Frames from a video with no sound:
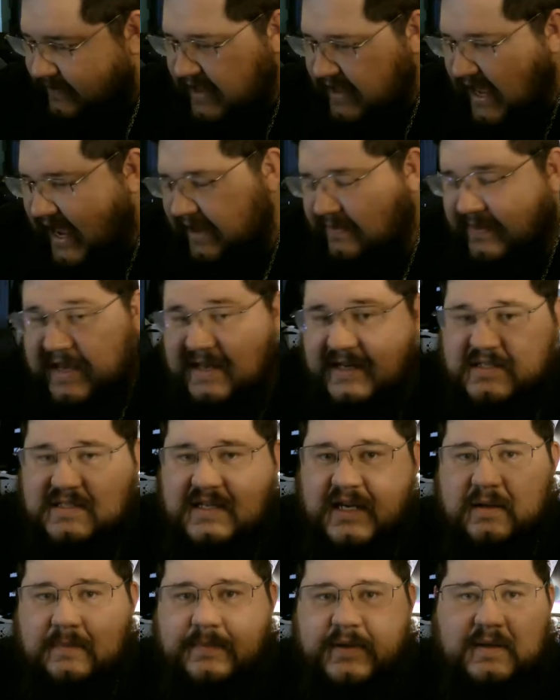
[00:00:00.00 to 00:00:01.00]
that is
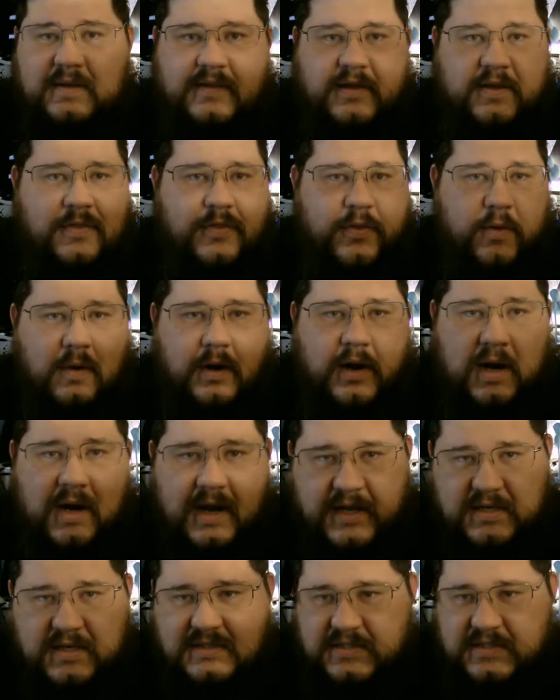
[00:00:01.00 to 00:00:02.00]
going to be the Thor
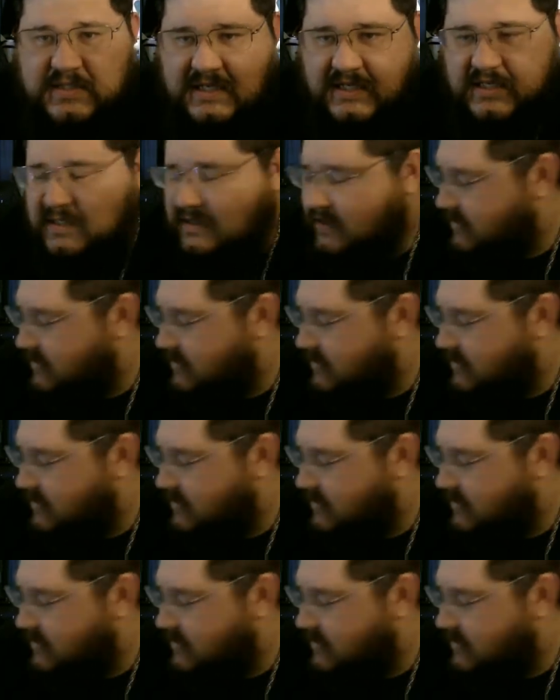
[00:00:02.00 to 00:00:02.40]
and Tyr